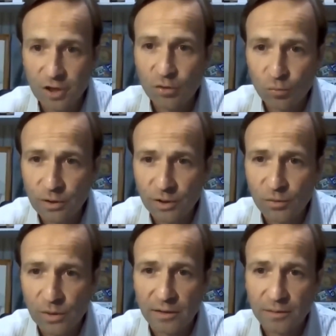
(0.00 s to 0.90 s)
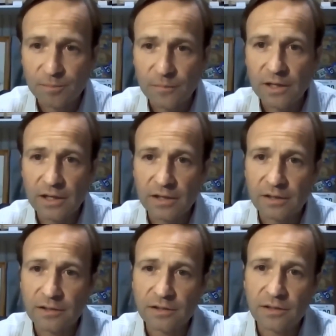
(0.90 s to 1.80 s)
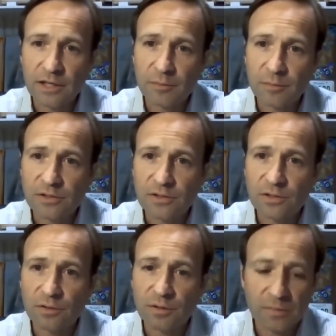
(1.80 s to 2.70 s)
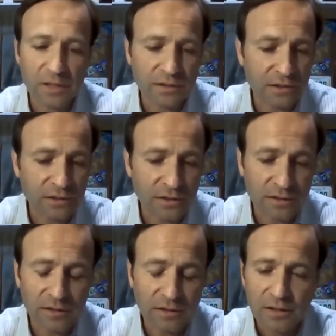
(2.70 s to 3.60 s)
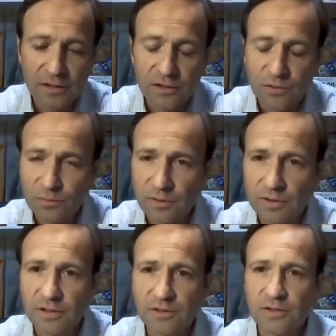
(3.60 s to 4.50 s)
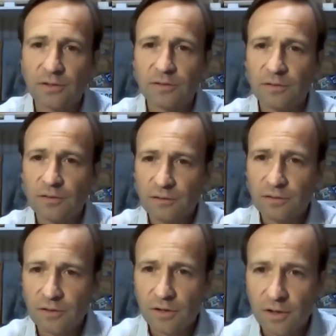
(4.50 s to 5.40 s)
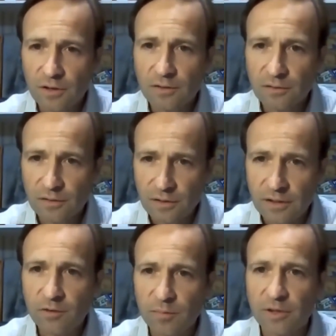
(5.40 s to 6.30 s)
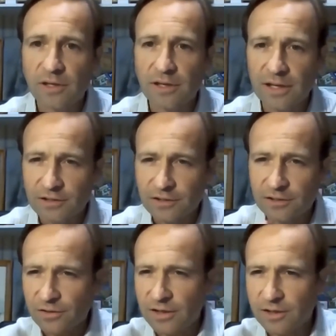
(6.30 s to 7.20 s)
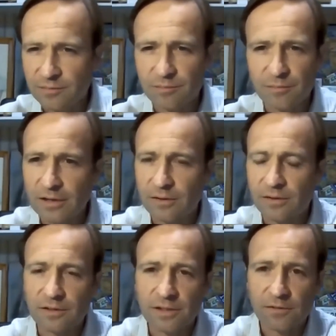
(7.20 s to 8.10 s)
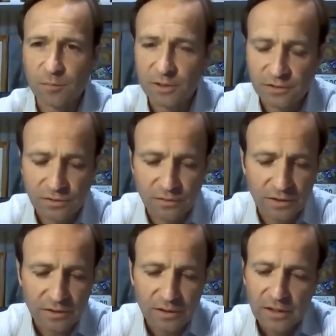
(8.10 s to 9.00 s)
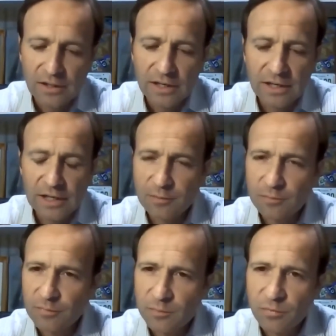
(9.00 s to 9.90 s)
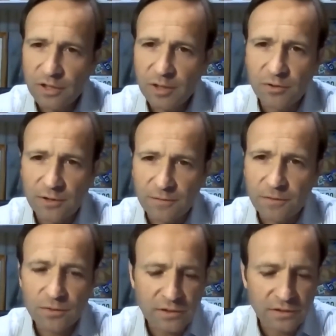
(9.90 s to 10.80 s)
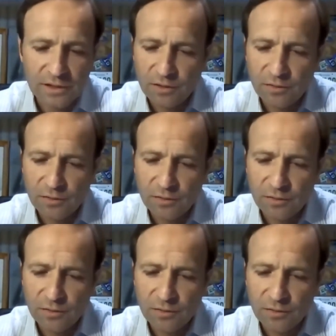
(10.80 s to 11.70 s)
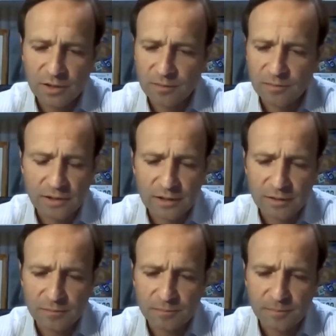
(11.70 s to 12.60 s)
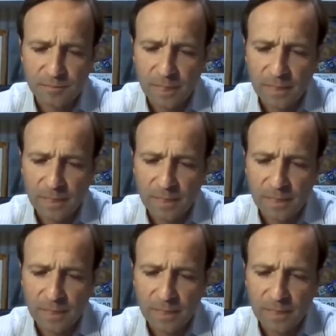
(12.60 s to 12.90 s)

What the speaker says: that have done really well. And so it makes sense to really consider everybody and not just try to model things after Minnesota. I bring up, or I focus in, I don't mean to